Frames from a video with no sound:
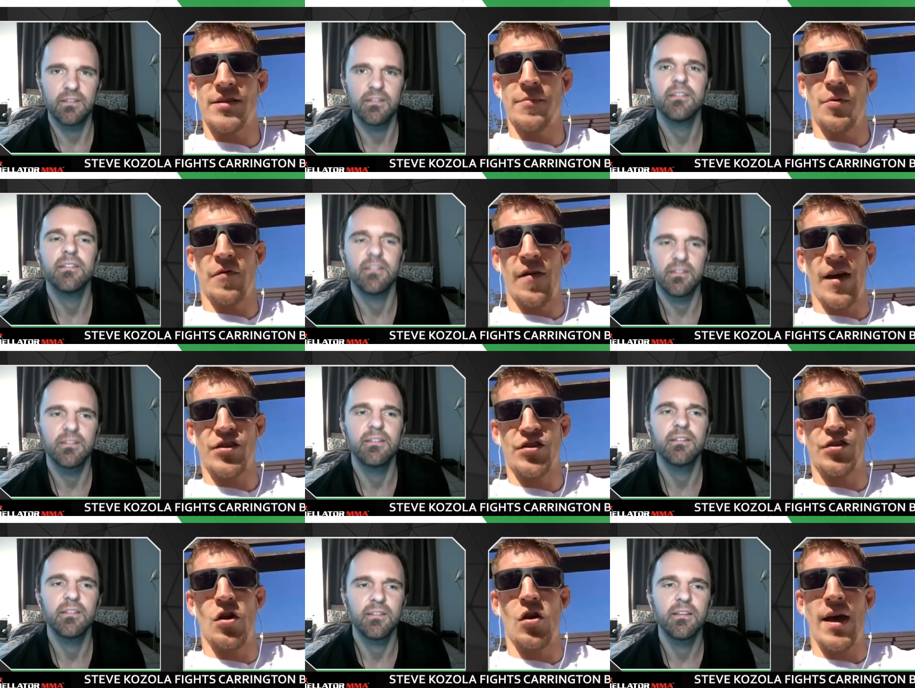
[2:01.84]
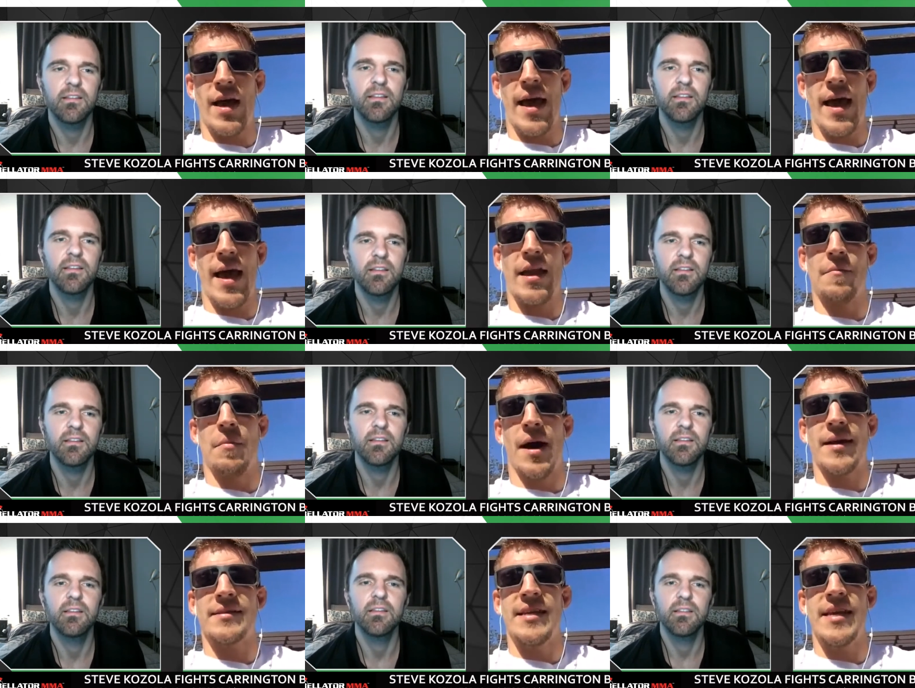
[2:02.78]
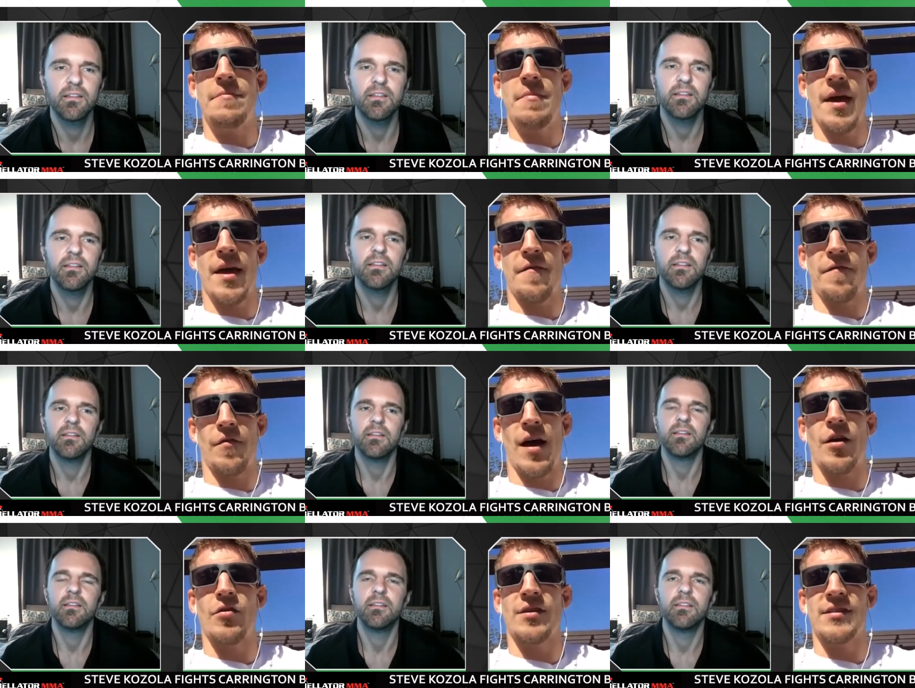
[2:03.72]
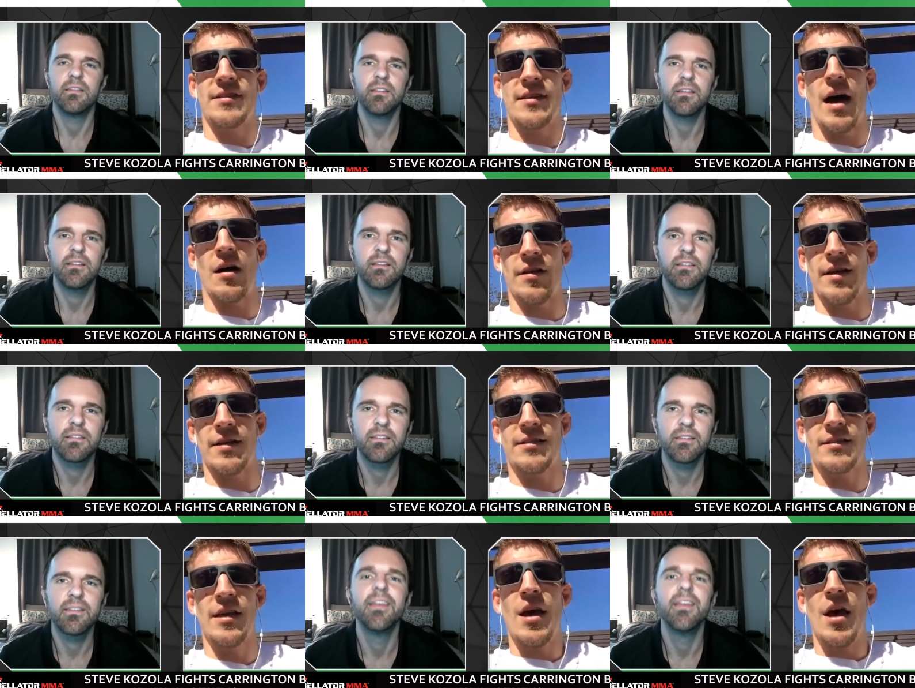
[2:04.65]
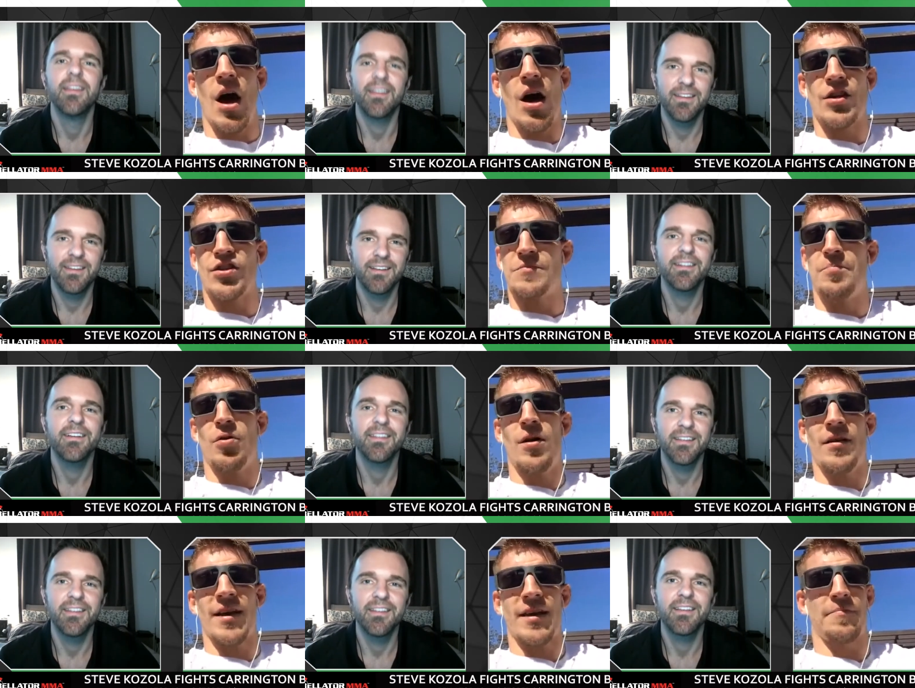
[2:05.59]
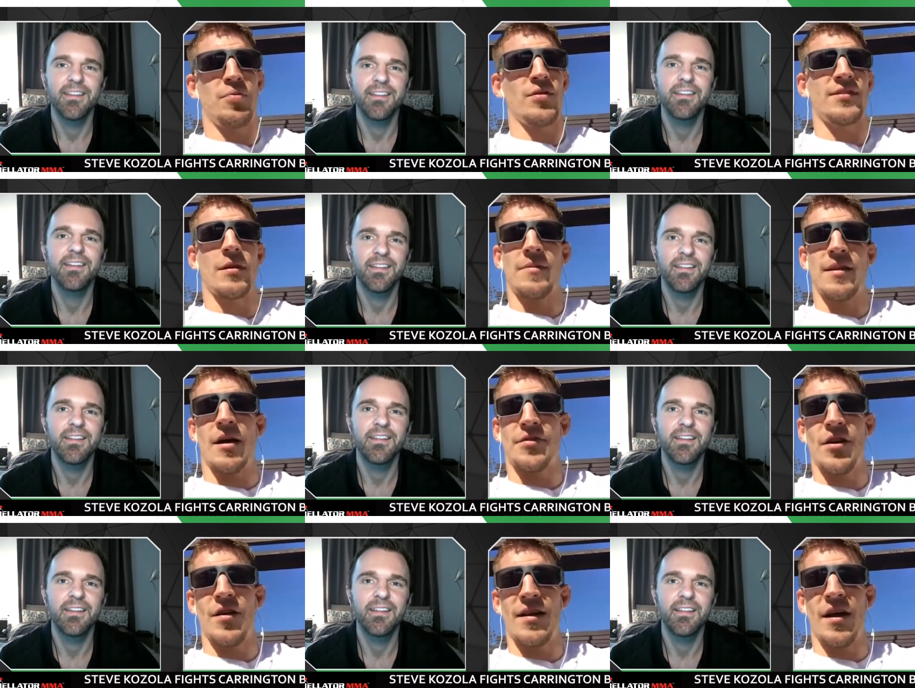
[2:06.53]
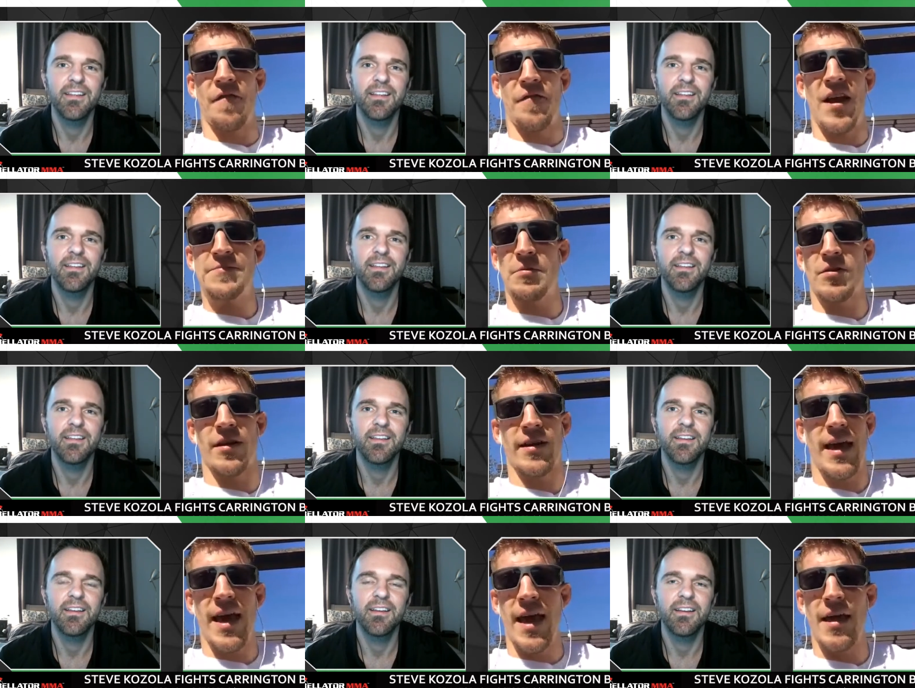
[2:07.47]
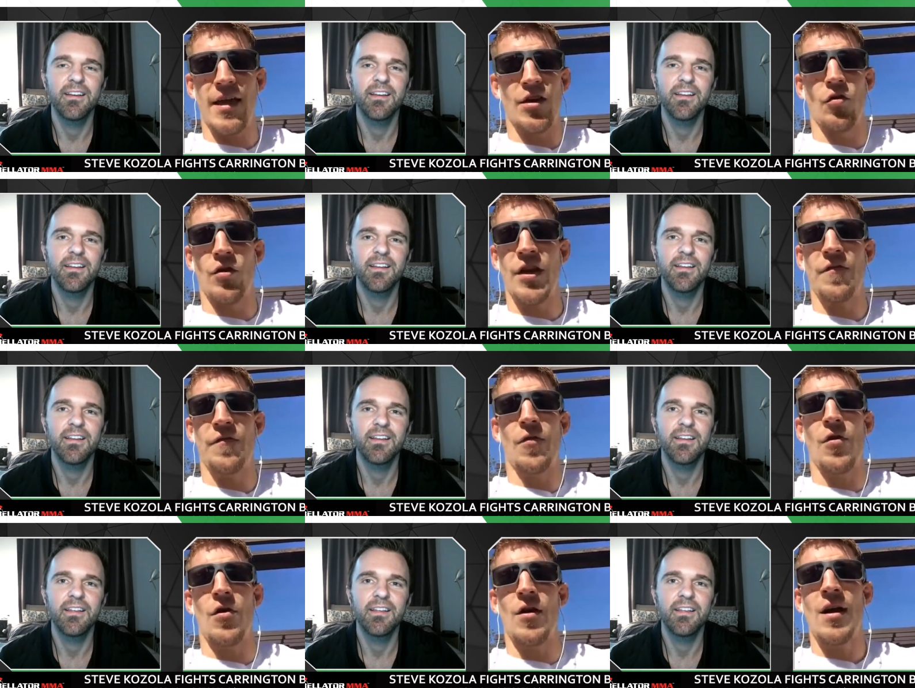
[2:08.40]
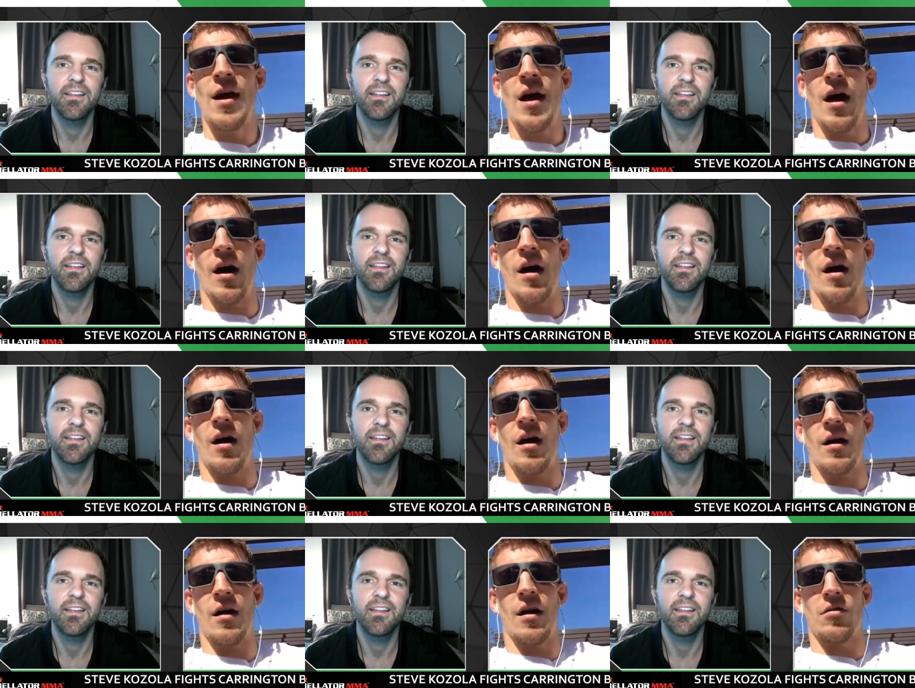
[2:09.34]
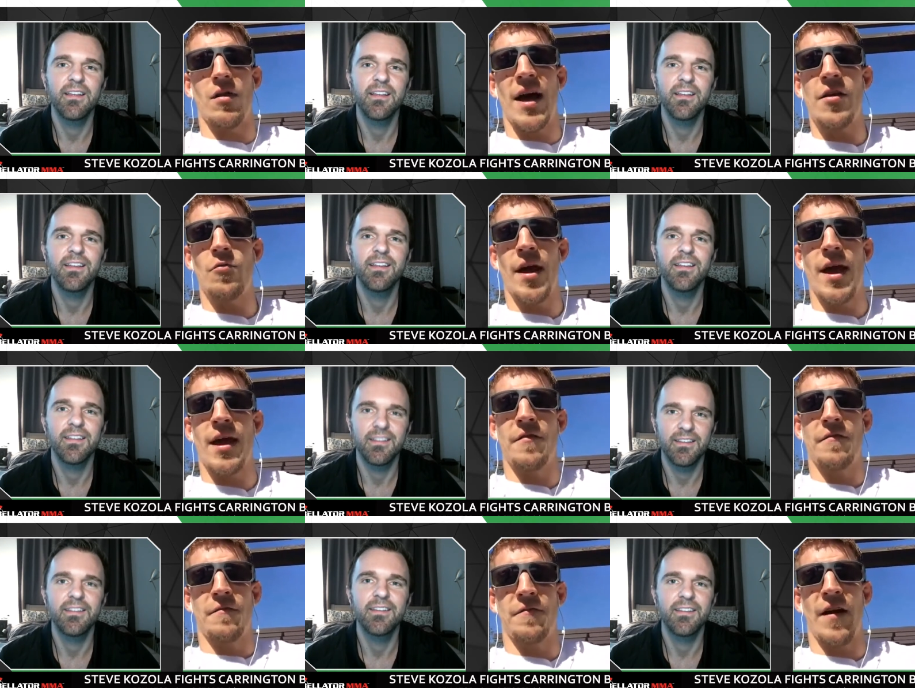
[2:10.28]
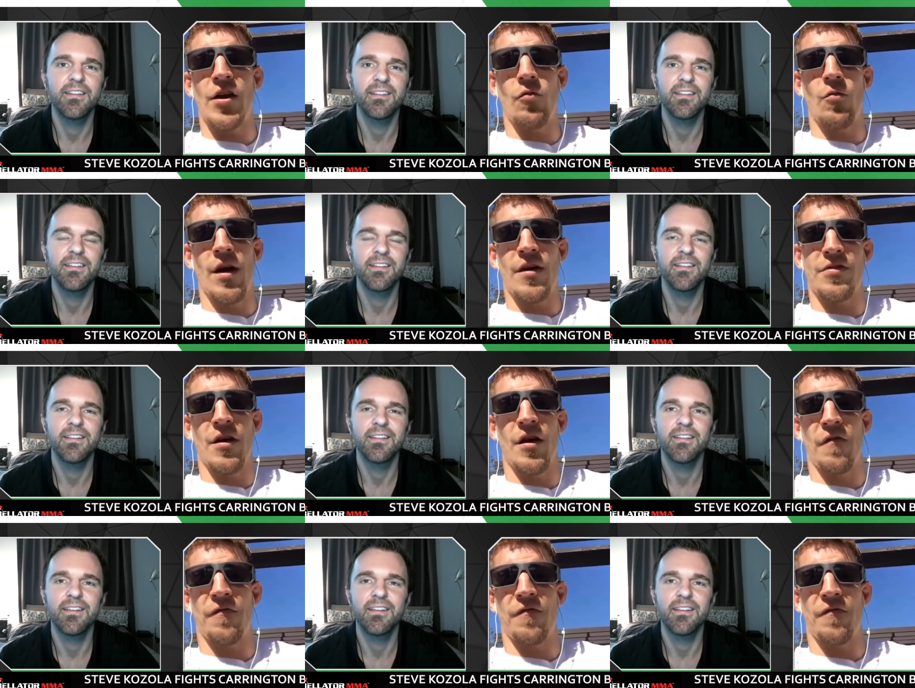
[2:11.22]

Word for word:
Speaker 1: as a professional, and my teammate, Fernando Gonzalez, just put something out there in Facebook, like, hey, looking for a lightweight fighter with